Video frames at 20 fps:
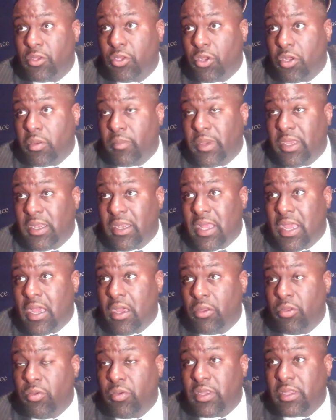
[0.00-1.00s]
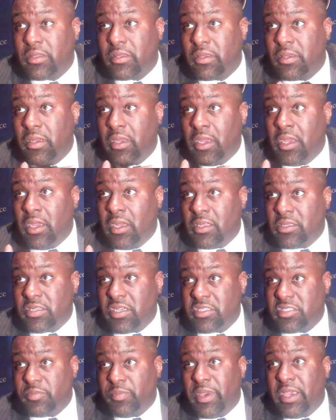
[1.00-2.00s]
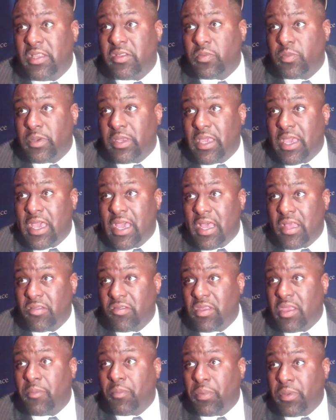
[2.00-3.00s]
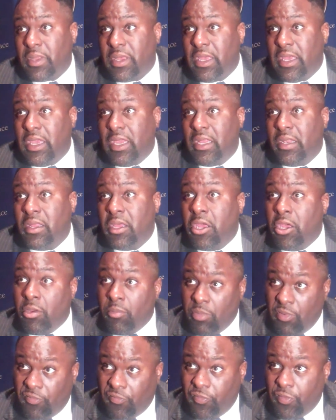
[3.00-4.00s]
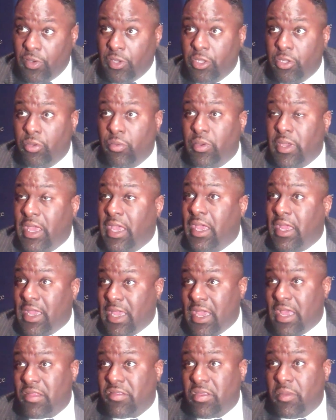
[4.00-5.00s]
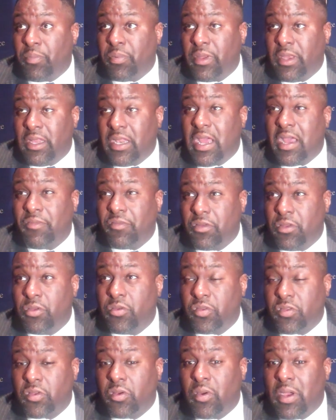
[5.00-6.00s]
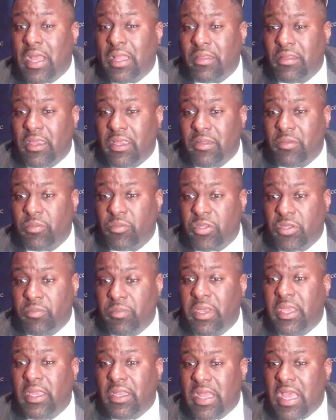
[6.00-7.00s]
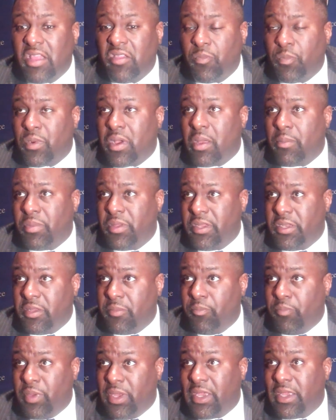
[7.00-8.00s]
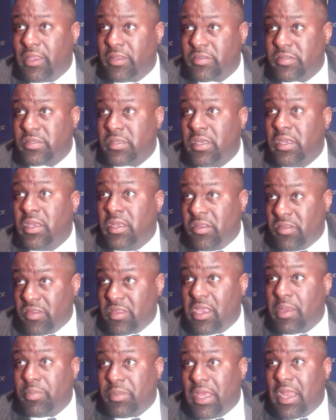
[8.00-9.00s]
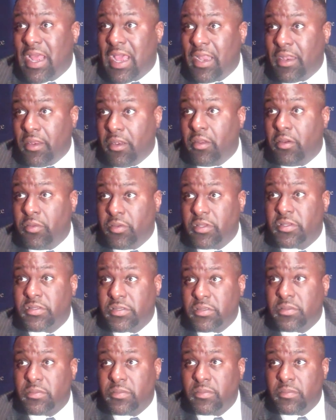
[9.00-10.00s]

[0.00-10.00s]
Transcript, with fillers: You know what I mean? Now you get to touch base with guys that played before you and guys that played after you. So I think to me that's probably the biggest step that I didn't notice.